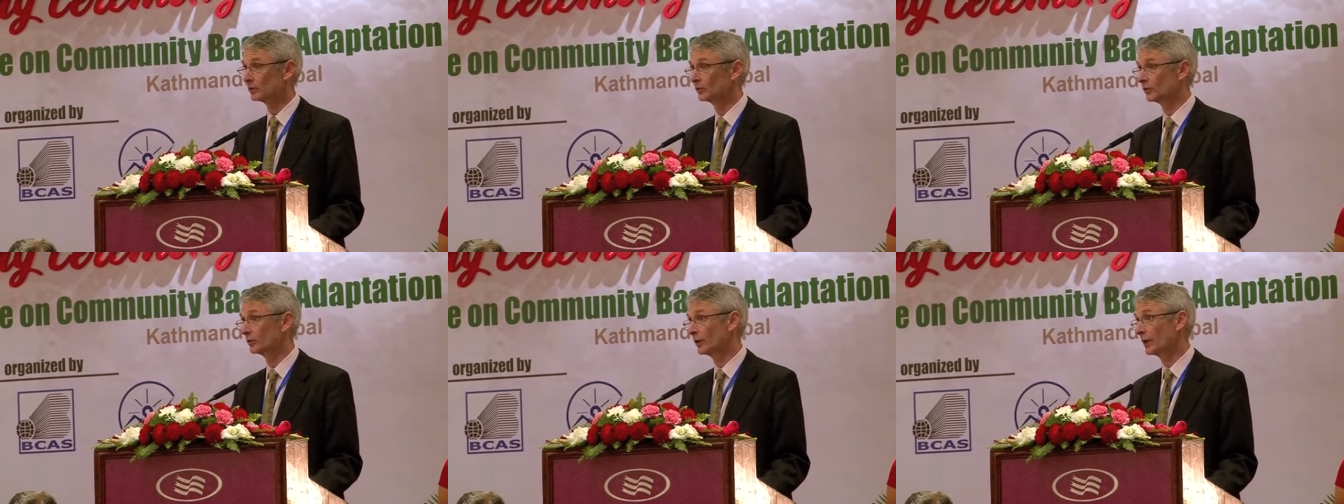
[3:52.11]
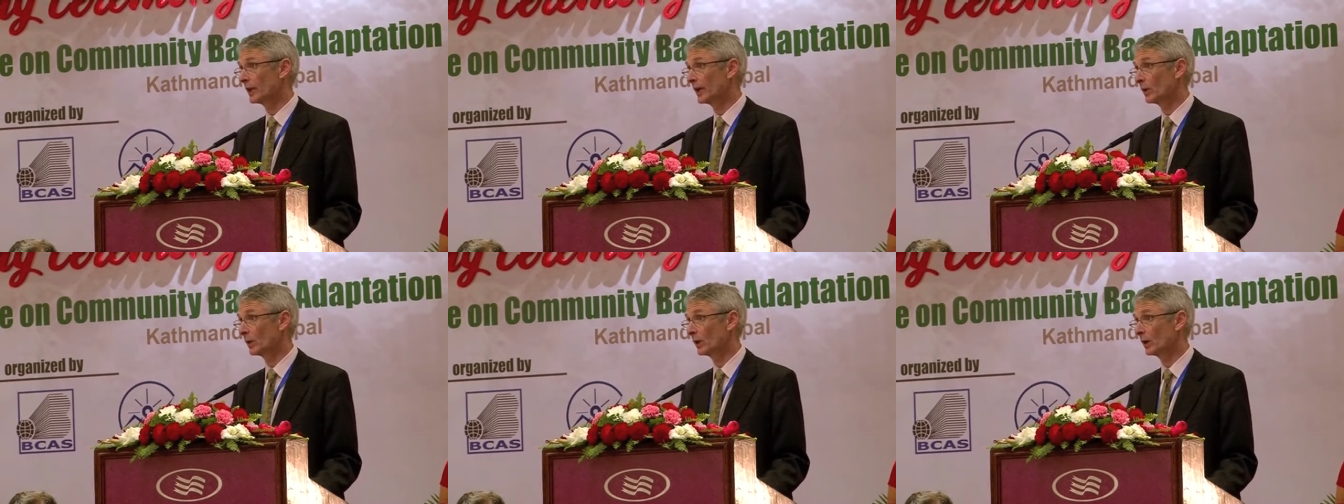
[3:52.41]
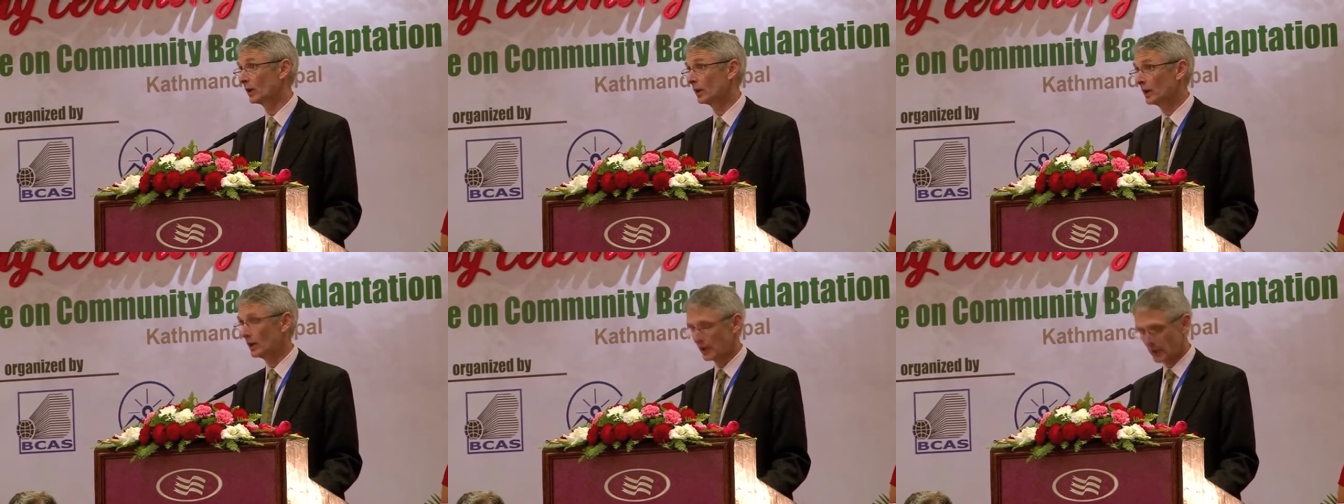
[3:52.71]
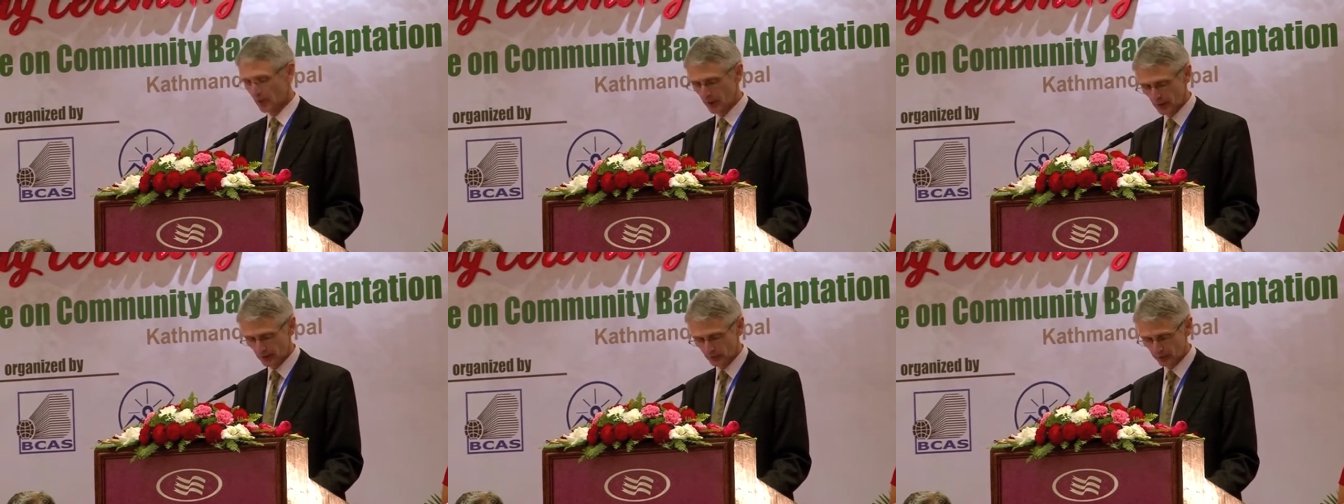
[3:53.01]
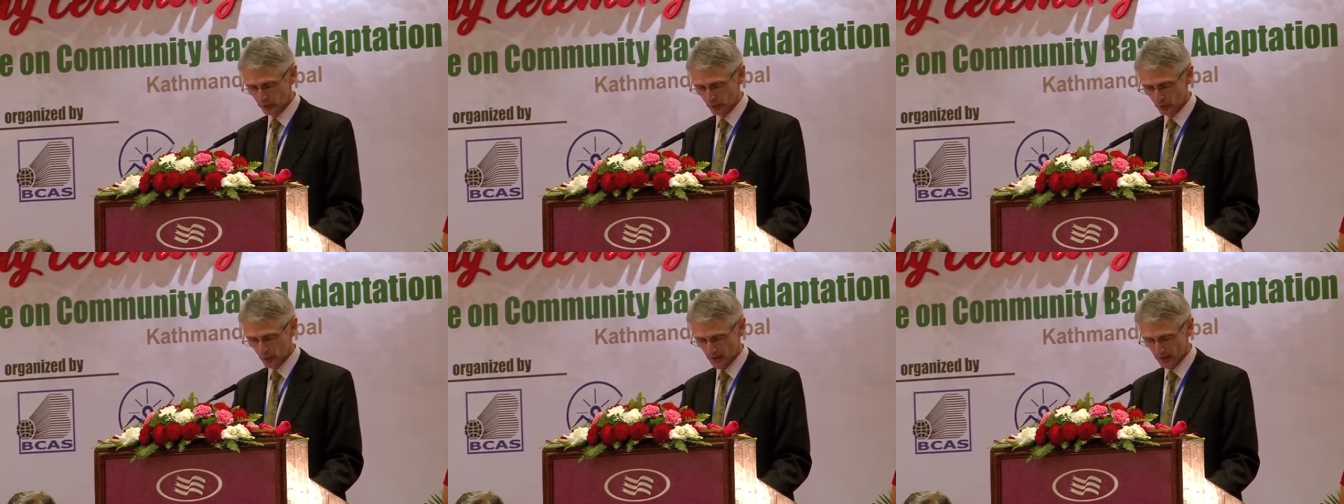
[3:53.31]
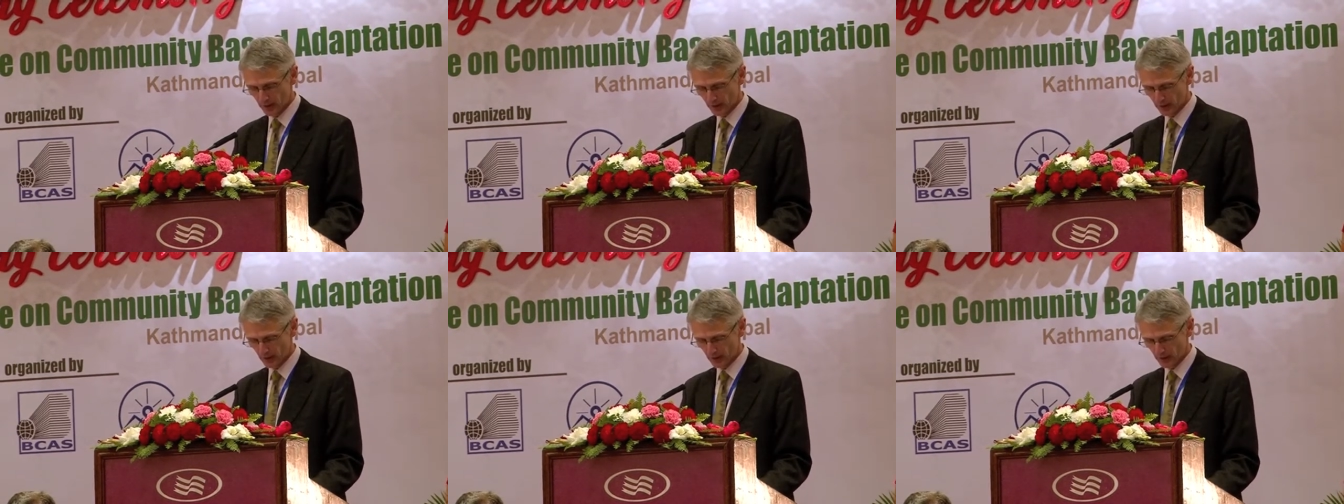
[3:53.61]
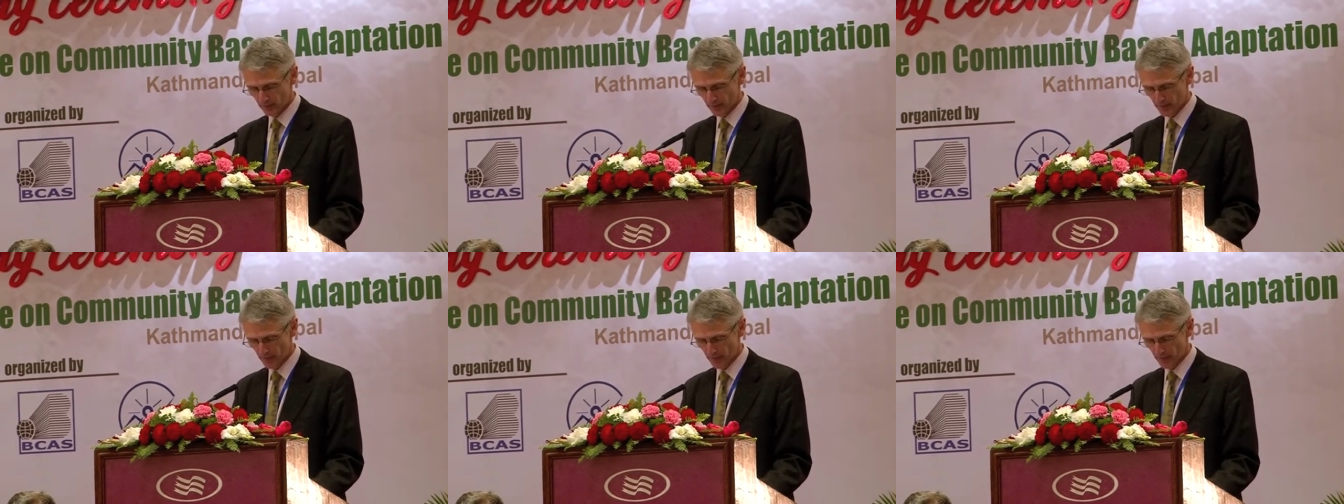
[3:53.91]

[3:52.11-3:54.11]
as FONERWA in Rwanda